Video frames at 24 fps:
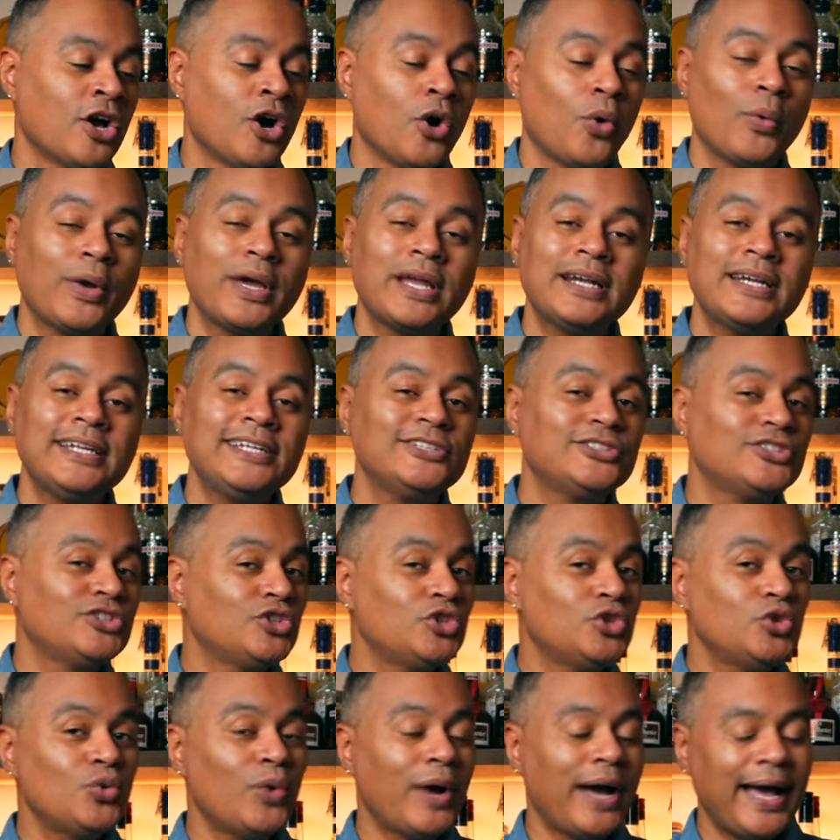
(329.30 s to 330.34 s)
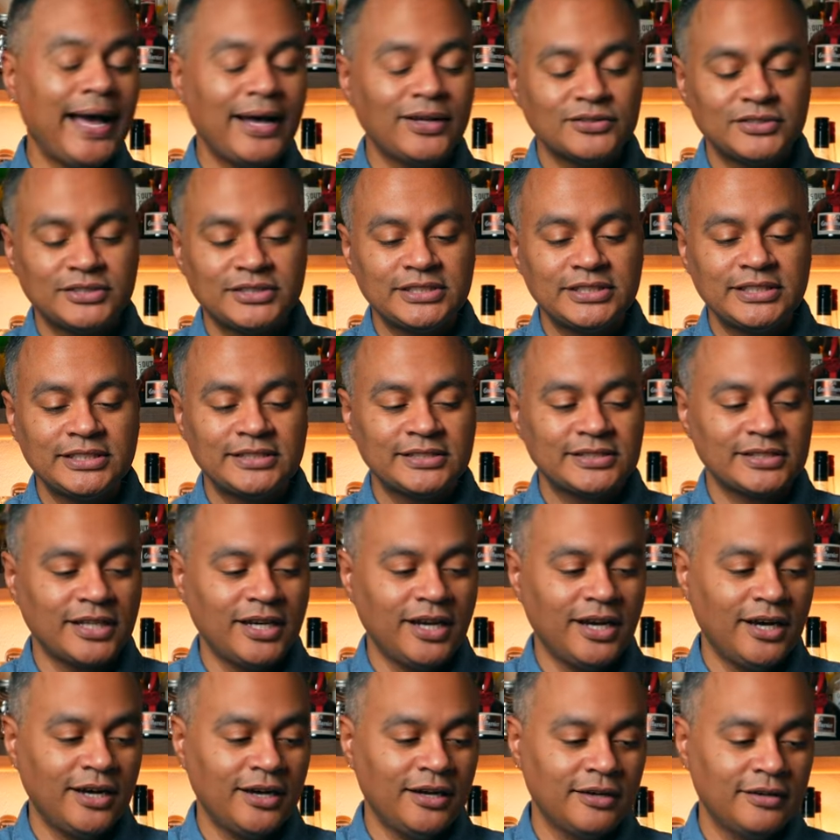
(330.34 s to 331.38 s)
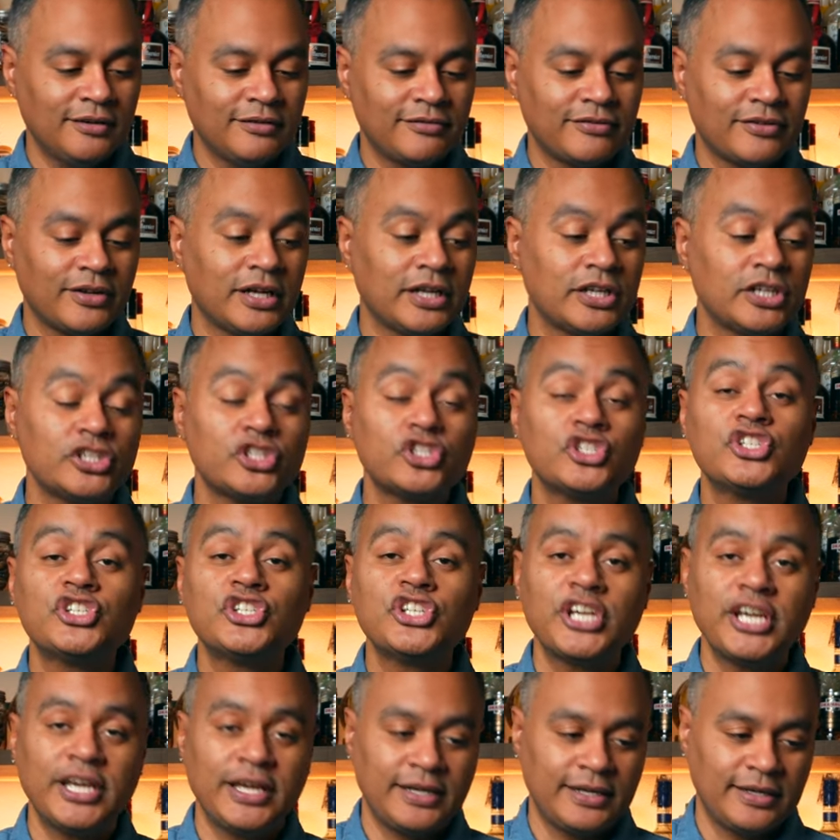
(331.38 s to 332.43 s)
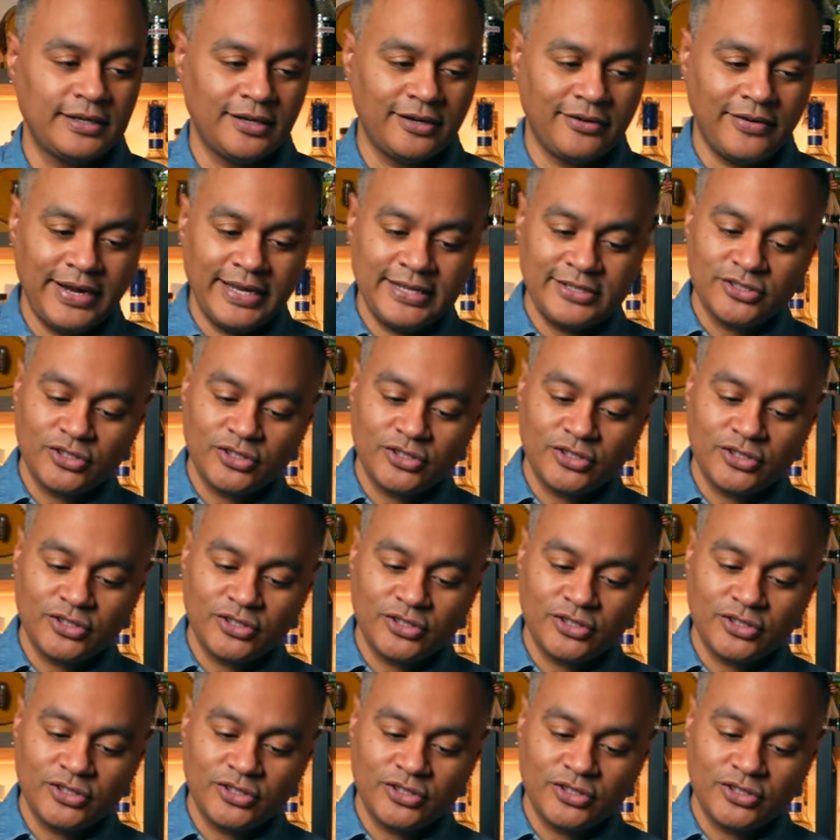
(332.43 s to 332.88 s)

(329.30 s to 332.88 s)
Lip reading: We're gonna need 2 ounces of gin, all right?